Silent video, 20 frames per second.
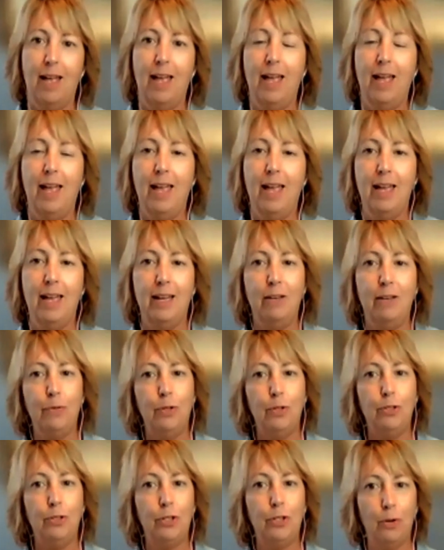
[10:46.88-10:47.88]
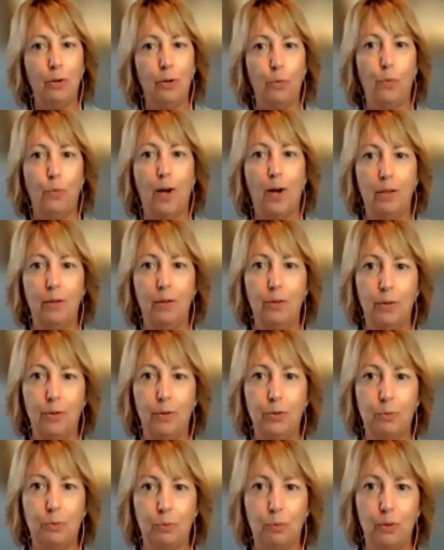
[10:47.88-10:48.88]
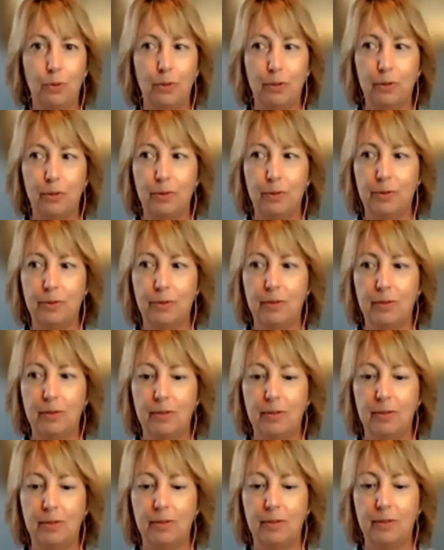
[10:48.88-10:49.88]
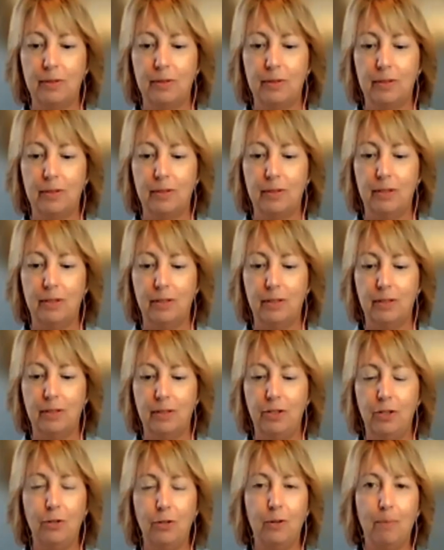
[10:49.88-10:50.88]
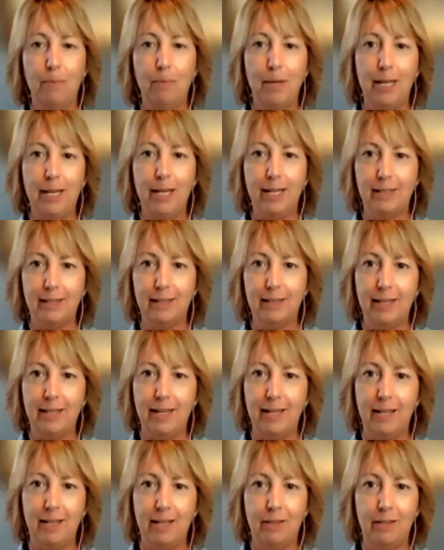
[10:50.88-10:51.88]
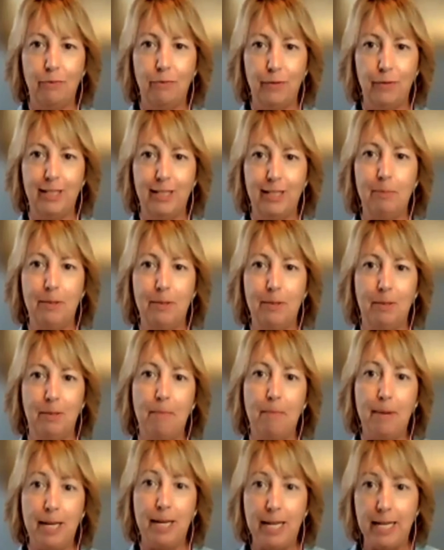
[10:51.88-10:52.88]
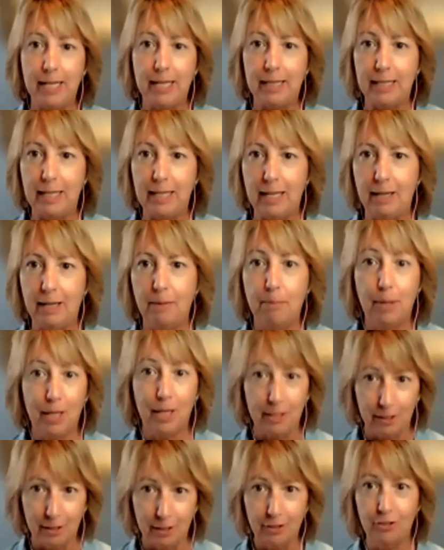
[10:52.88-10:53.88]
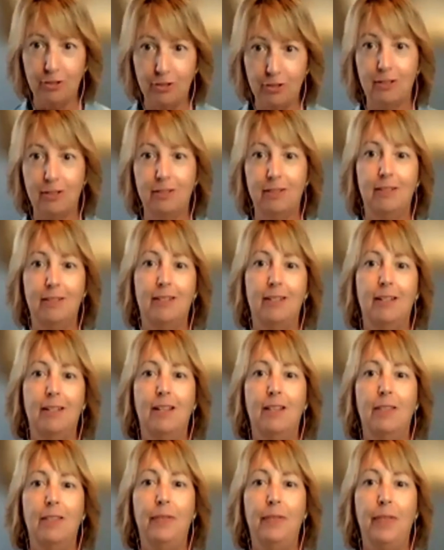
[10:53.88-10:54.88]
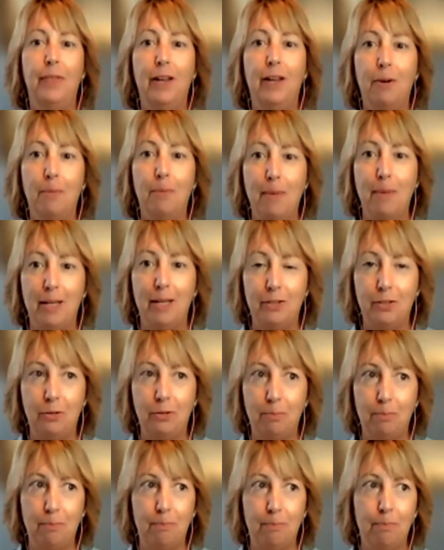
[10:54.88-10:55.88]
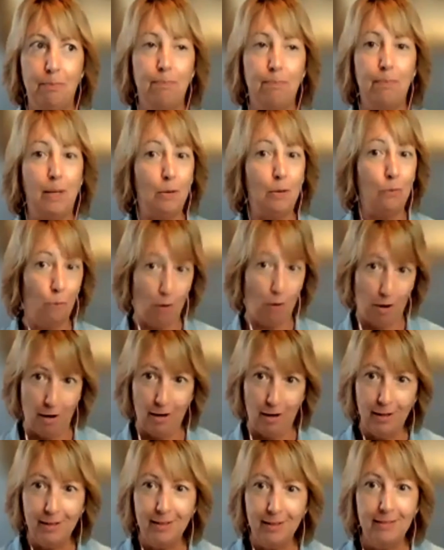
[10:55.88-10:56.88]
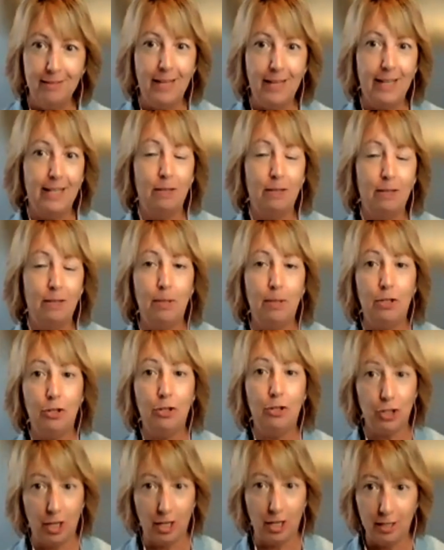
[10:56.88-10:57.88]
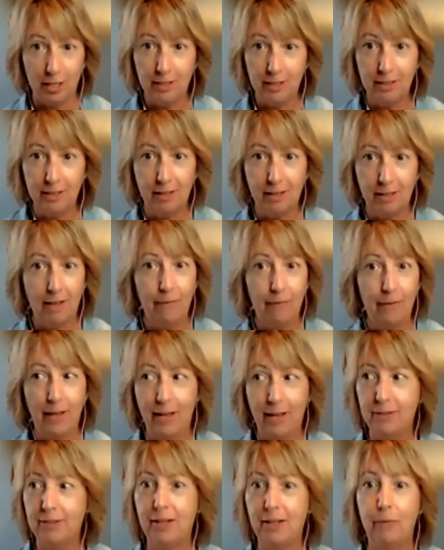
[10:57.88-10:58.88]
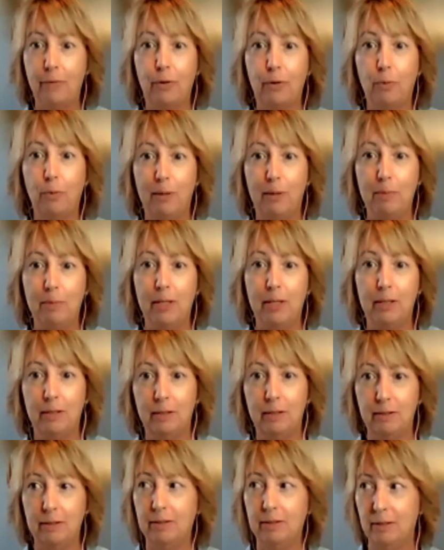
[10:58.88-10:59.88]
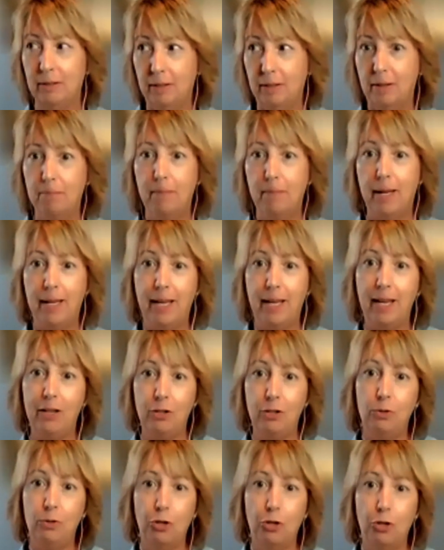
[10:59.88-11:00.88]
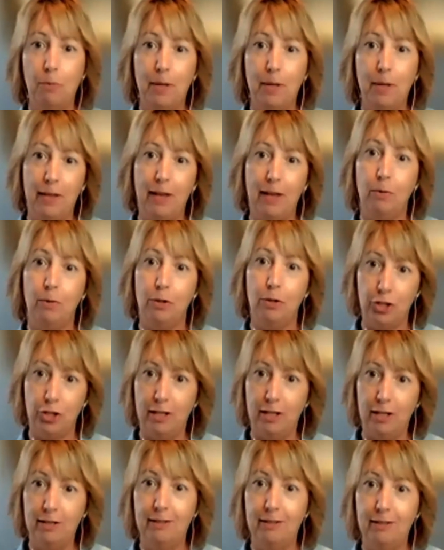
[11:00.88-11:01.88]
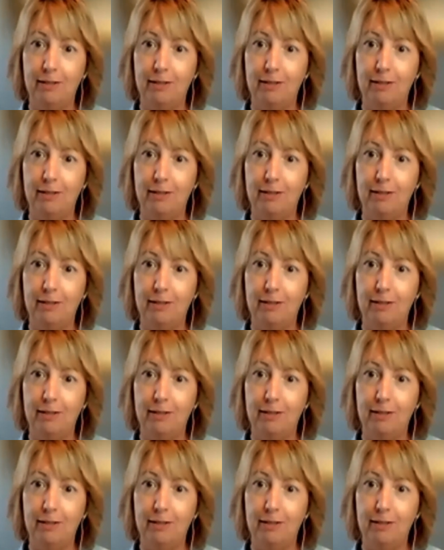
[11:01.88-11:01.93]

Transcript: And if you don't follow those rules, the victim is immediately punished. They are made to be wrong. They can be shunned. I've had several women my age who told me they were shunned,